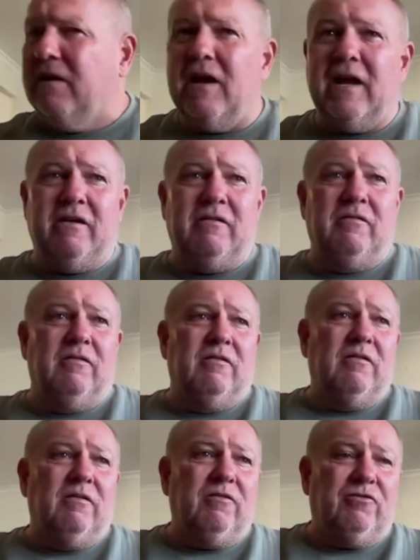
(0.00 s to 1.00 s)
And
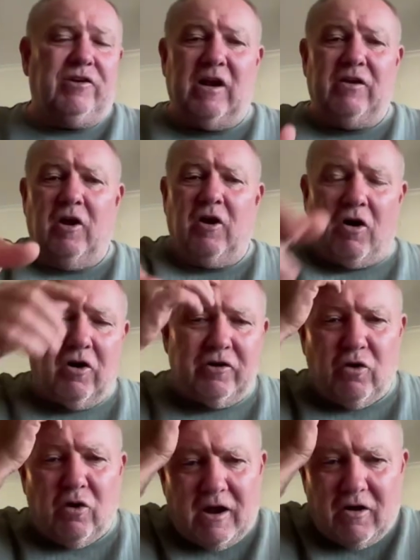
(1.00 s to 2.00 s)
she goes, "Oh,
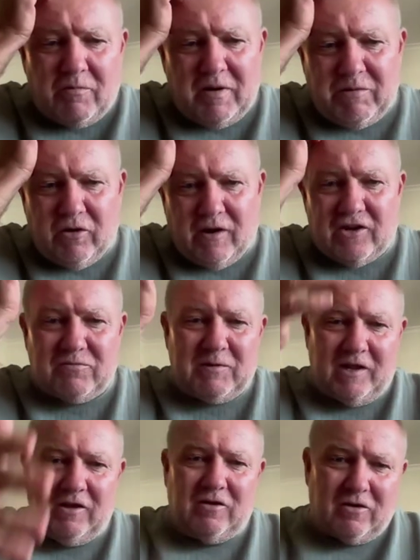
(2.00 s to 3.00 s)
I remember your
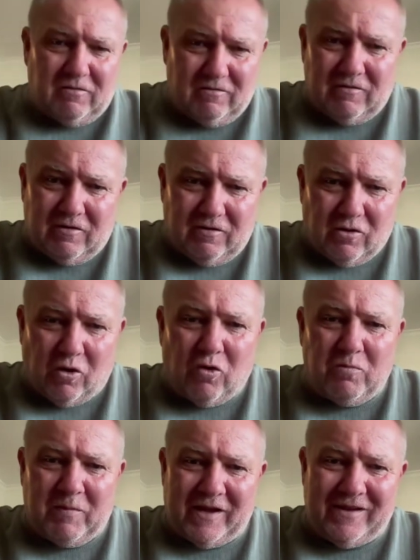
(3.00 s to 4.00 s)
husband. He
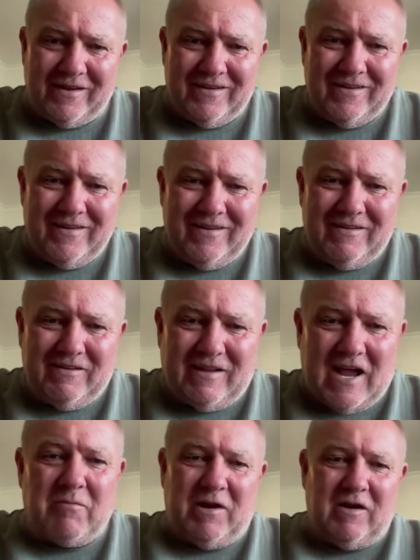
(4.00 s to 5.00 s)
called me,
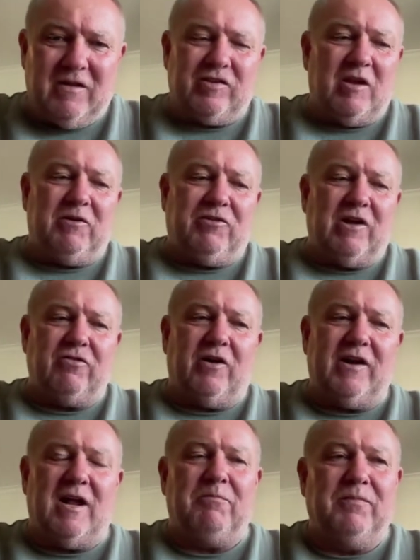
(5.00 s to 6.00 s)
came in to see me." She goes,
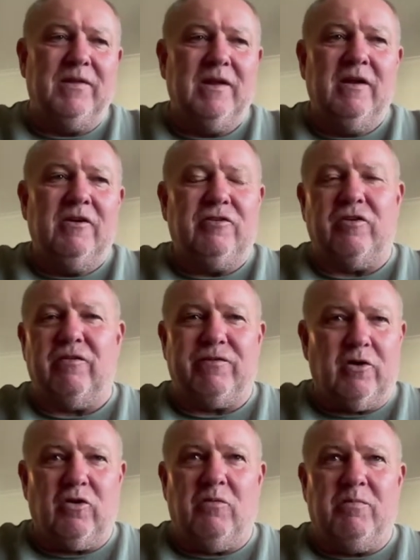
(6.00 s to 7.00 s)
"I
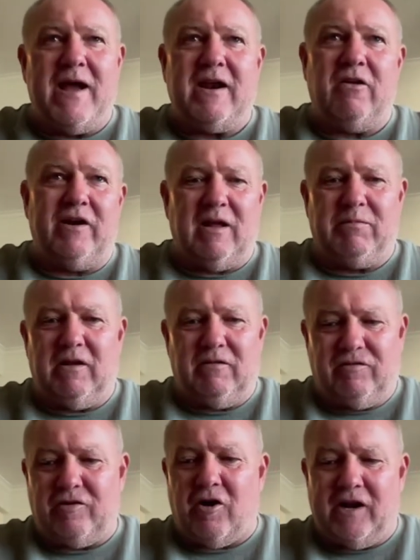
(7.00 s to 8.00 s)
forgot all about it. I ended up
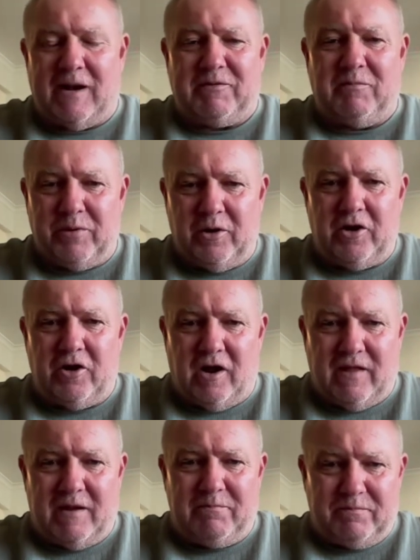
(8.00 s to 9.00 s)
signing up to Bird
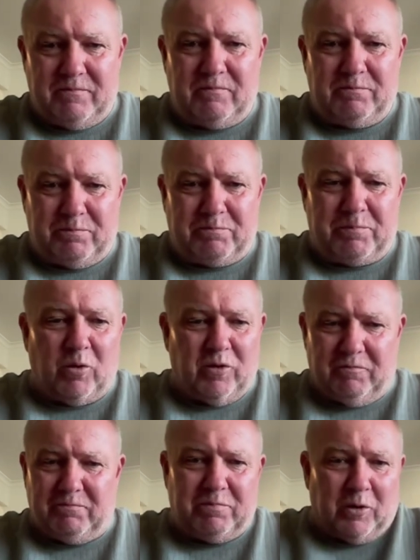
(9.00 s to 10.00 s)
Eye. They
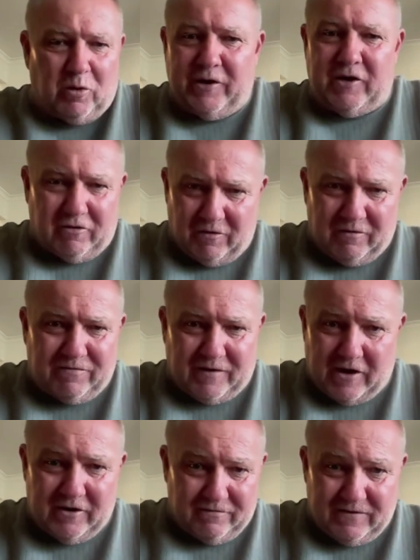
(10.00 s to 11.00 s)
bullied her on the
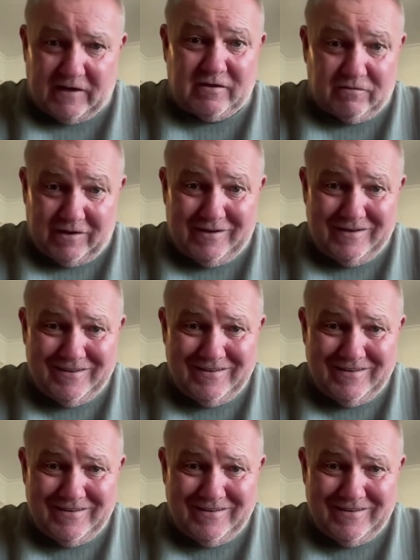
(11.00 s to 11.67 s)
phone effectively."